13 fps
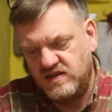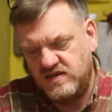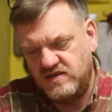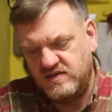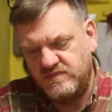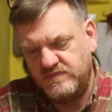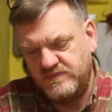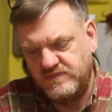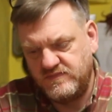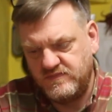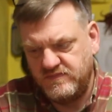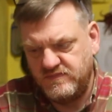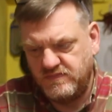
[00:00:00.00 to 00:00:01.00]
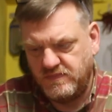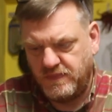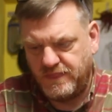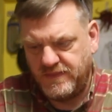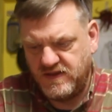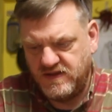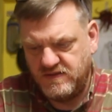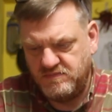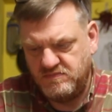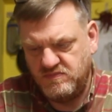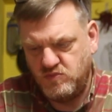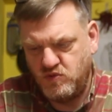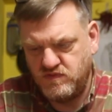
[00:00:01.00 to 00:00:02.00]
more
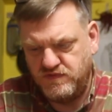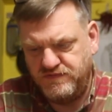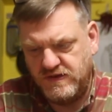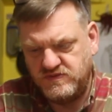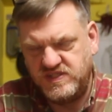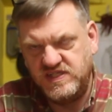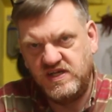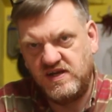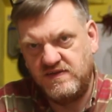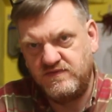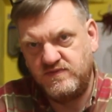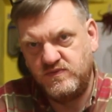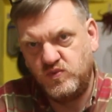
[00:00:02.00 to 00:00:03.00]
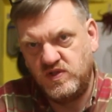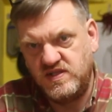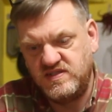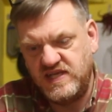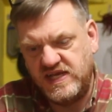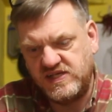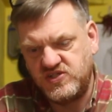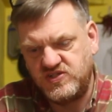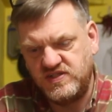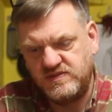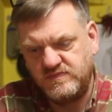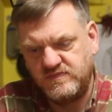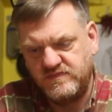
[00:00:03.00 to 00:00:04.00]
a felty kind of woolen texture.